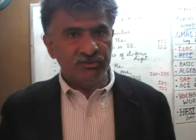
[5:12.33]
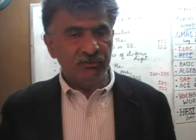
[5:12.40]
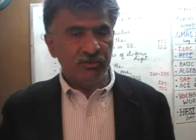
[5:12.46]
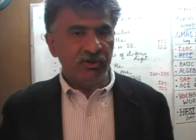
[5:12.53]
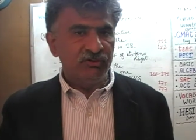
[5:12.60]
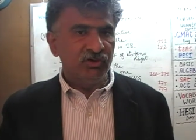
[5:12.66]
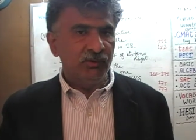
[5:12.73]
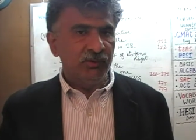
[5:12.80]
For
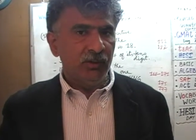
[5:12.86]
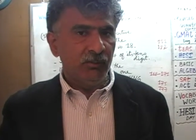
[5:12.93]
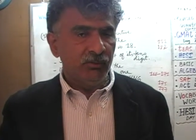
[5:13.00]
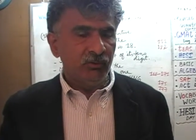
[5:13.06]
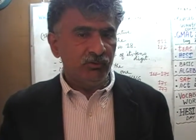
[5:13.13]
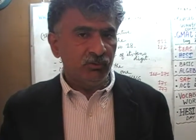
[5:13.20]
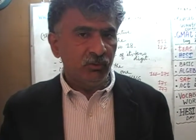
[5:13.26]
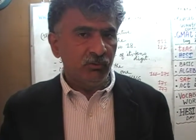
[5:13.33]
us to be able
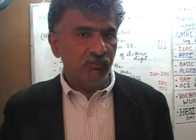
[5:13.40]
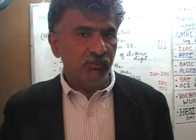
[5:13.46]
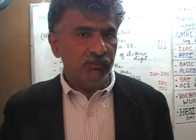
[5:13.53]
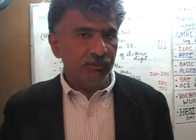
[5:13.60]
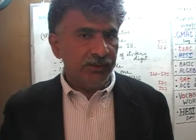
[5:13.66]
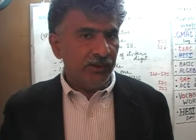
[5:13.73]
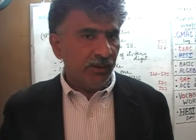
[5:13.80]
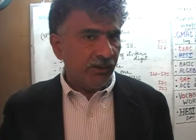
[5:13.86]
to solve for
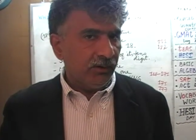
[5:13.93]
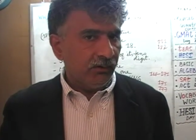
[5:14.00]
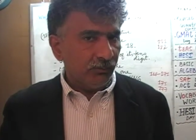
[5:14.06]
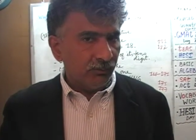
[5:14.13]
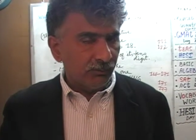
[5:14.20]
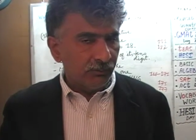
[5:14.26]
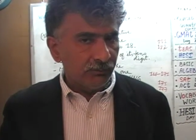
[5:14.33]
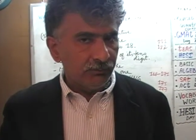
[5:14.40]
three
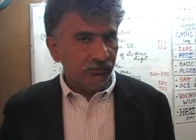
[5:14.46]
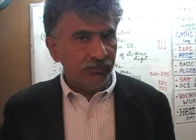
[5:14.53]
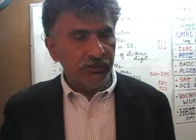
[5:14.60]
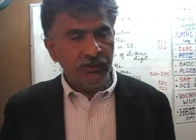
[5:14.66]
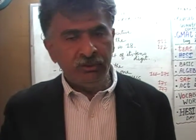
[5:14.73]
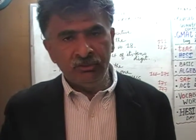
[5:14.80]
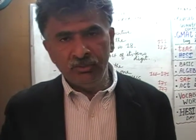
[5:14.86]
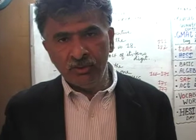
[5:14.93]
unknowns, we
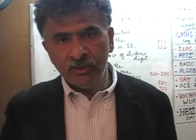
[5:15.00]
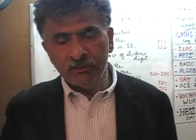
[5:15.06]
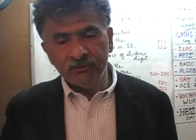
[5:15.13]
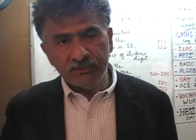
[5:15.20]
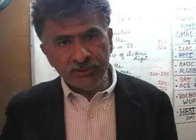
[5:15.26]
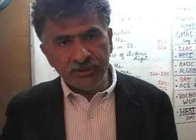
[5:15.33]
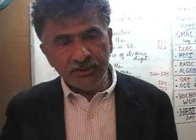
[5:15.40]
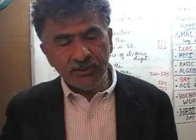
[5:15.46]
need to have
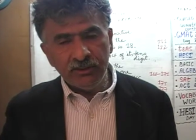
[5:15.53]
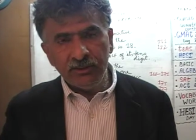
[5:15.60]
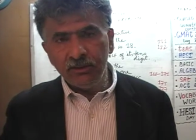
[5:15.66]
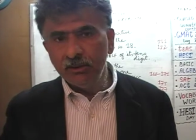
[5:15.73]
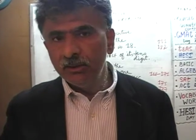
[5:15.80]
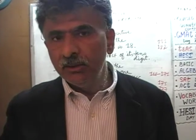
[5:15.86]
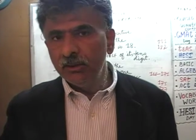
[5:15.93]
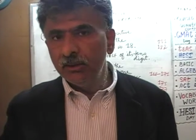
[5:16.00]
three
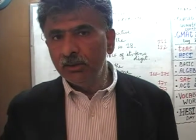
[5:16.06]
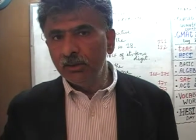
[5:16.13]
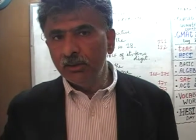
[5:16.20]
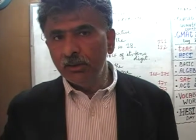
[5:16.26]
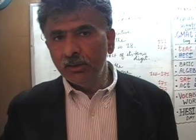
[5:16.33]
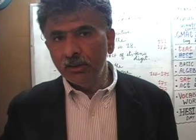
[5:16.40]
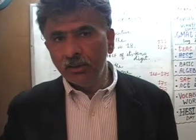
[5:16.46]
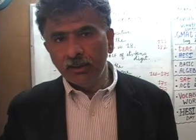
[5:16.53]

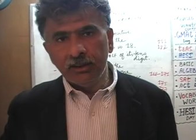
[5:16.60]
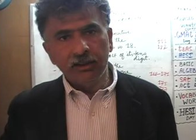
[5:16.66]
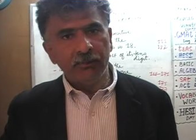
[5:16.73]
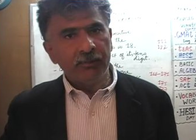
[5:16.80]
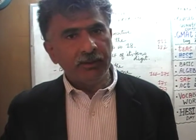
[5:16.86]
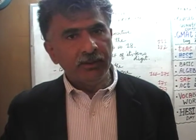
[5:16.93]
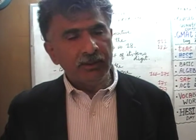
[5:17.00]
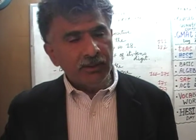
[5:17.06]

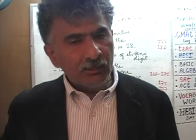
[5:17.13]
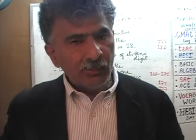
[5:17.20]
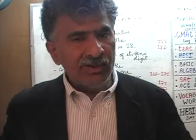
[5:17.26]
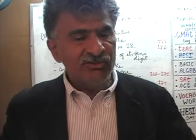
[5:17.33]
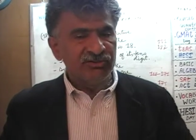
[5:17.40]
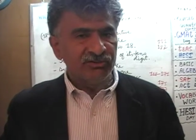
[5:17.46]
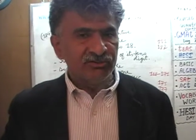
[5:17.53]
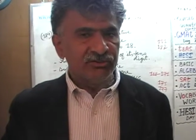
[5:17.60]
independent
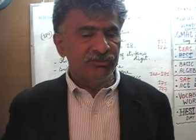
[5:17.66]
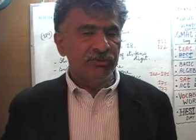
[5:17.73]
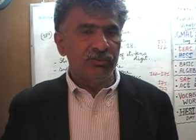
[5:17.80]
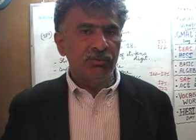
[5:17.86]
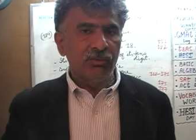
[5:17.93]
equations.